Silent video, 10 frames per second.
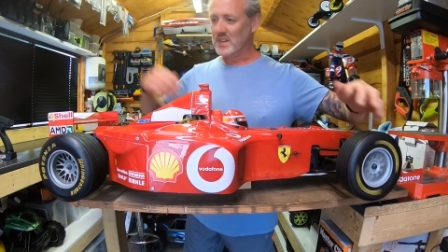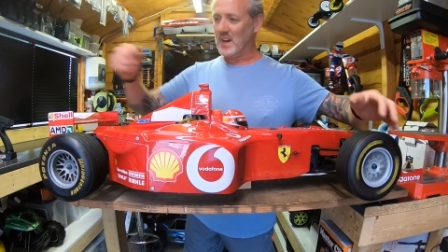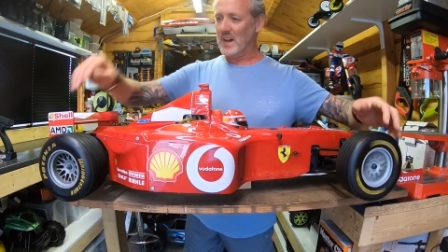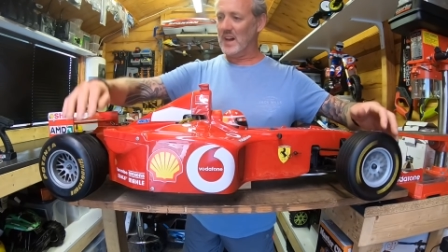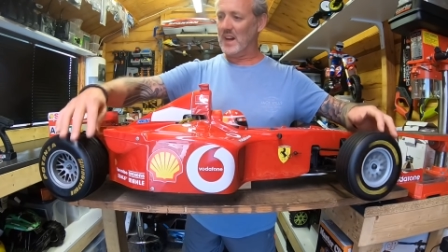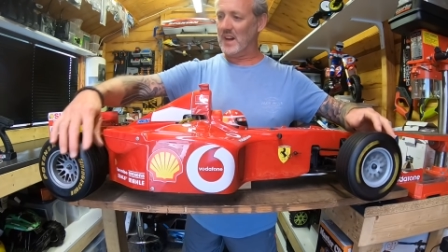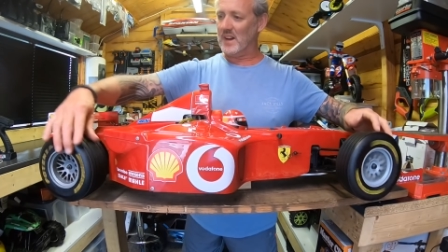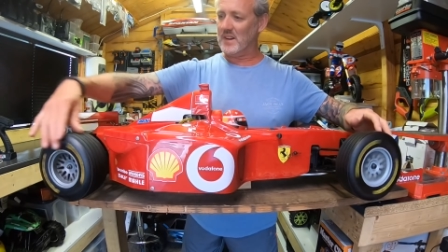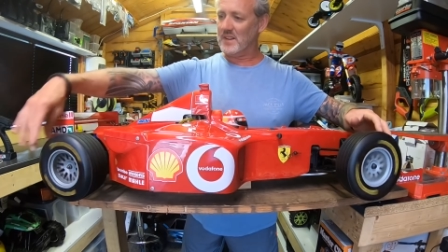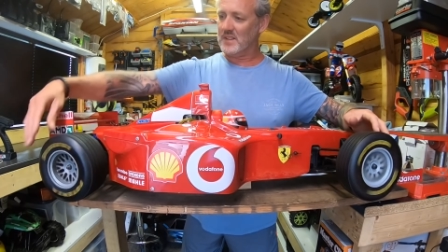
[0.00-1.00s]
They're
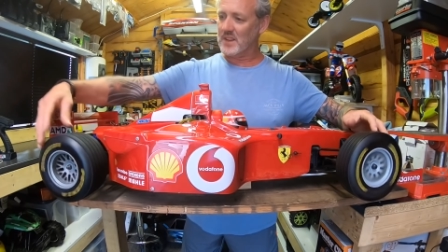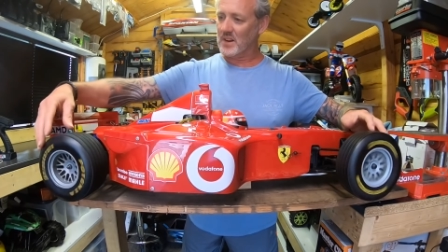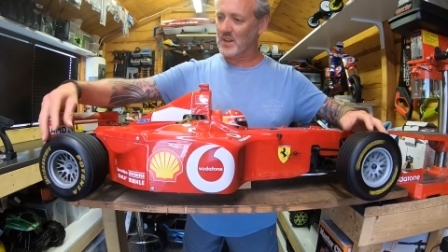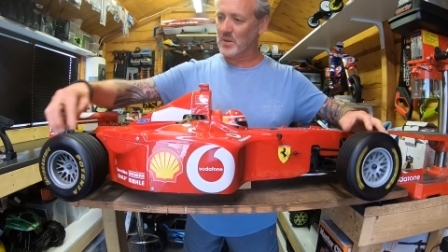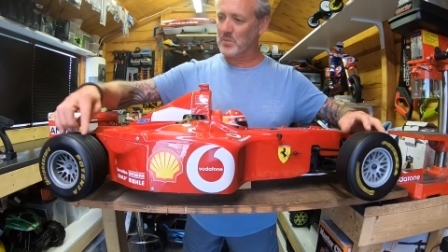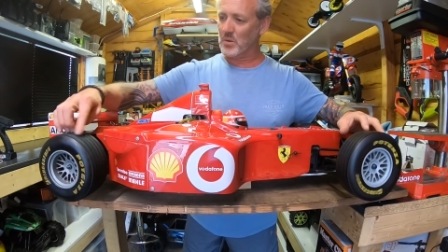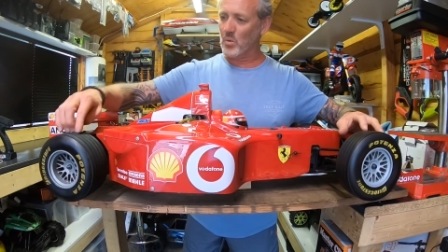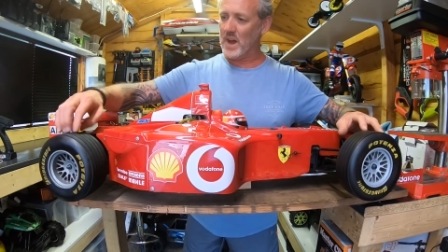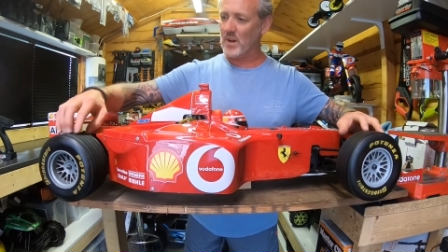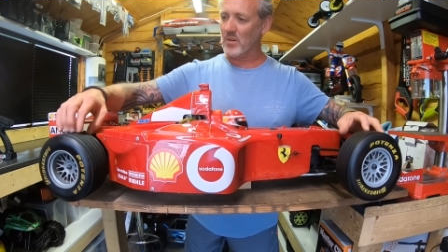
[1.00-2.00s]
a little bit of
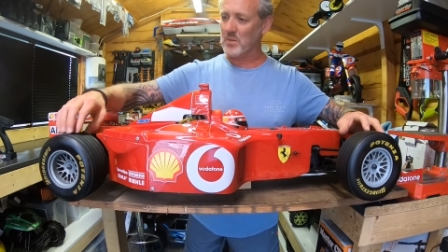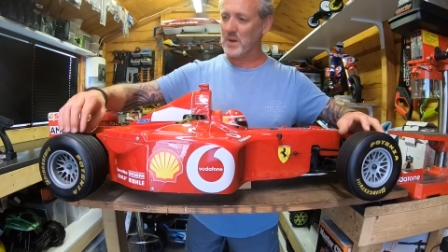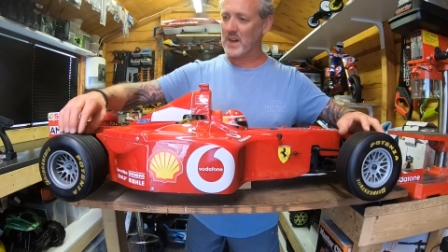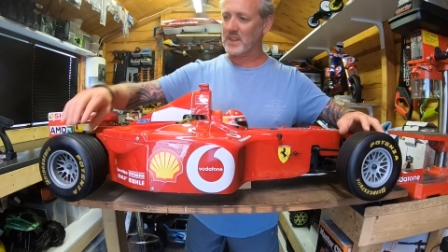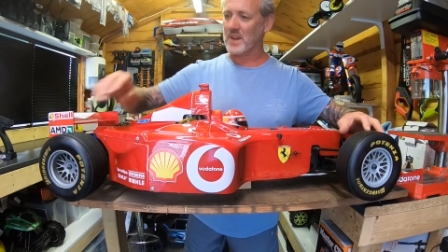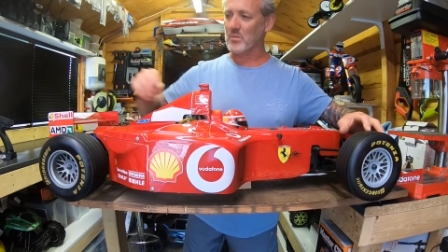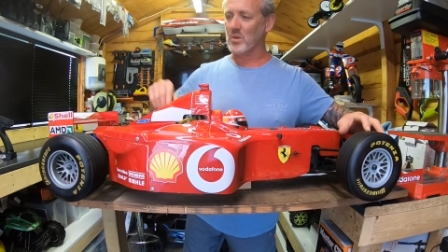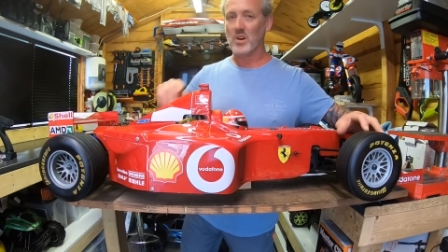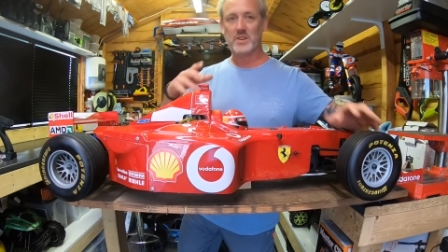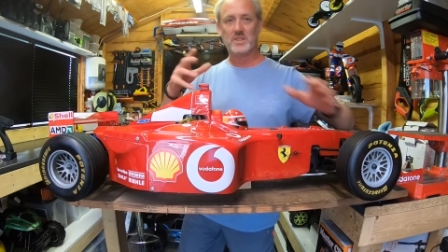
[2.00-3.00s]
wear on the back there where
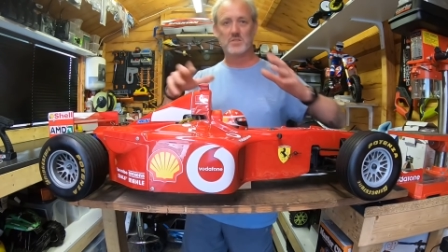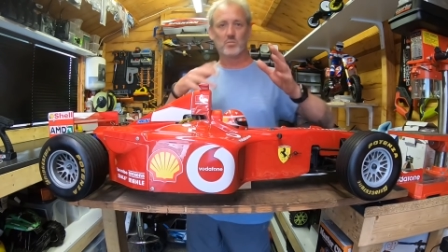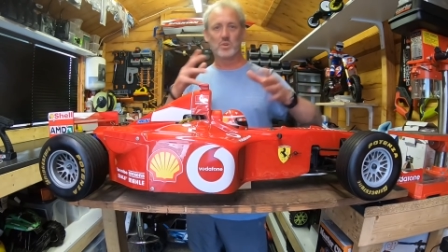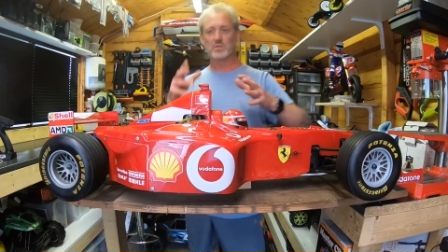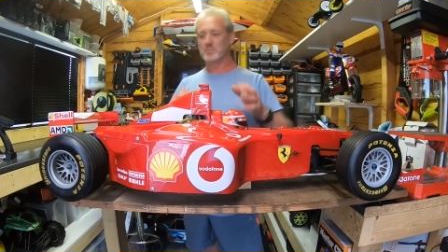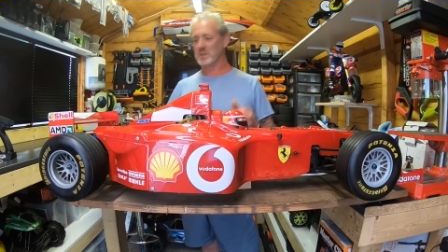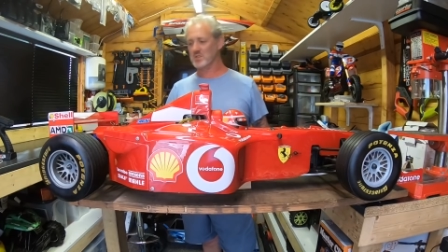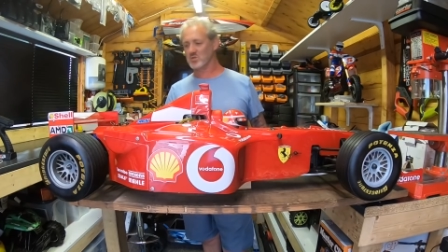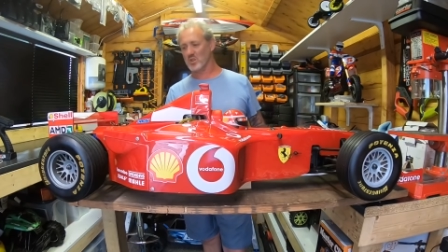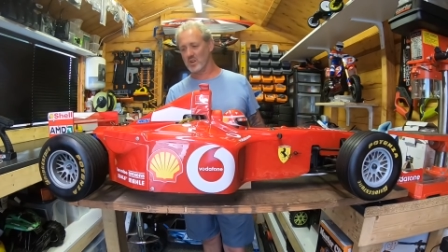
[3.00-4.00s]
I did some wheel spin to
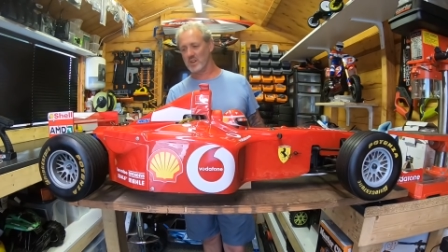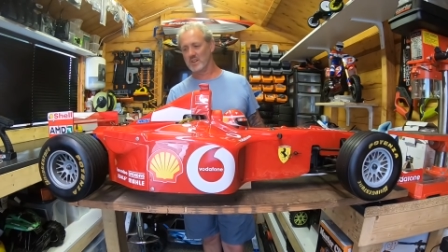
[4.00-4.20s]
try and